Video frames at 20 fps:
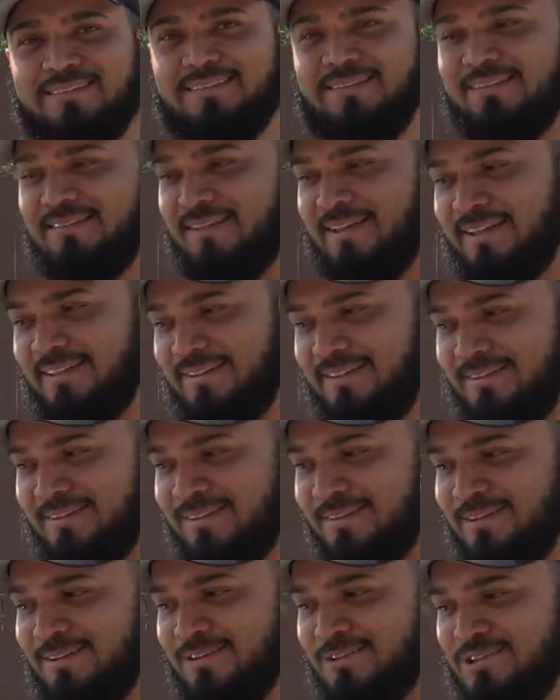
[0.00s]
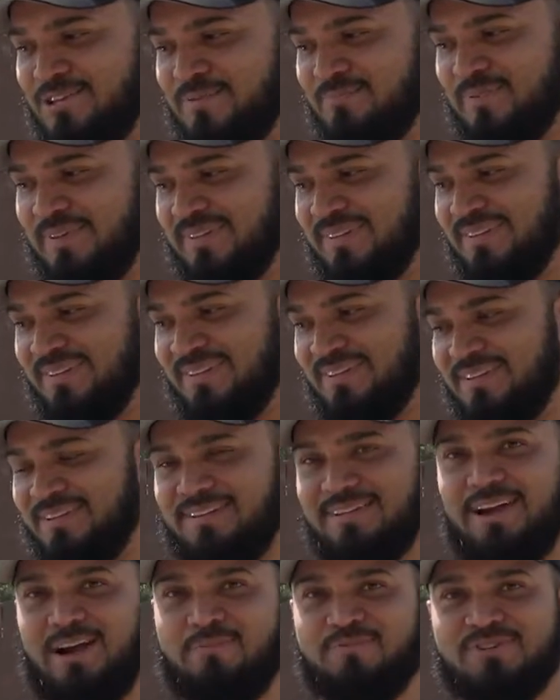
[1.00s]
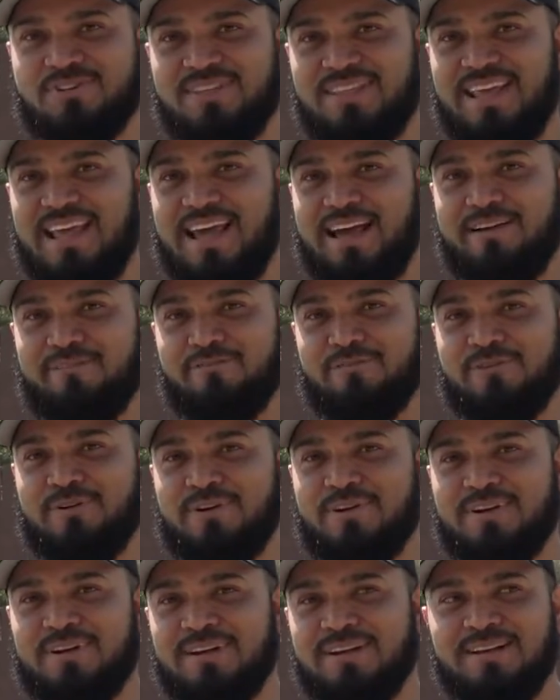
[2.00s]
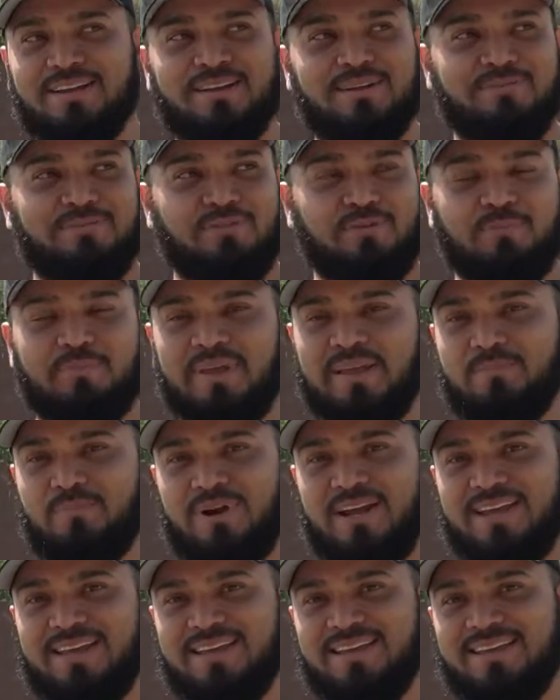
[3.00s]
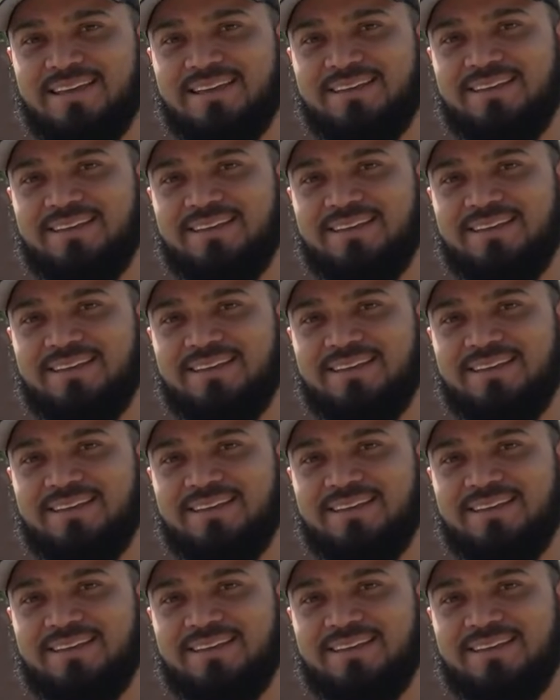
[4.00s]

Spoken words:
It's like the cheapest option they have for big brake kit,